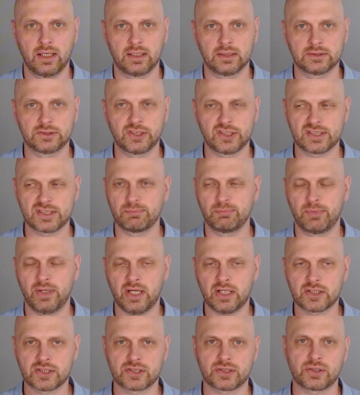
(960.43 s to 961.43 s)
Just
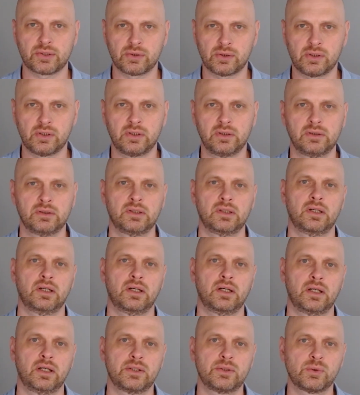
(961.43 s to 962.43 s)
make sure
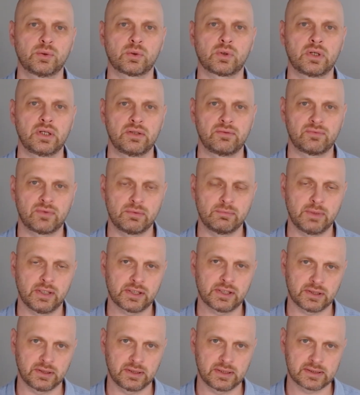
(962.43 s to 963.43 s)
your
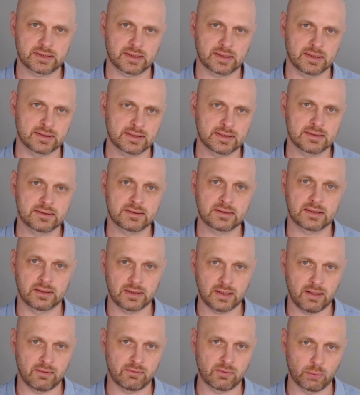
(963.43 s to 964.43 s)
information is
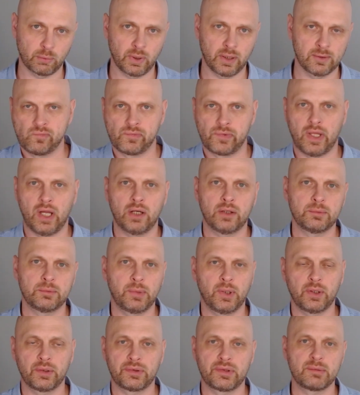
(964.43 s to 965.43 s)
consistent everywhere. Now
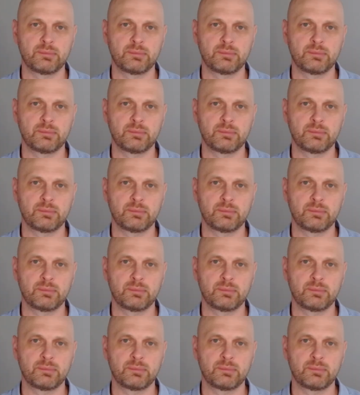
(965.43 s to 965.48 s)
about the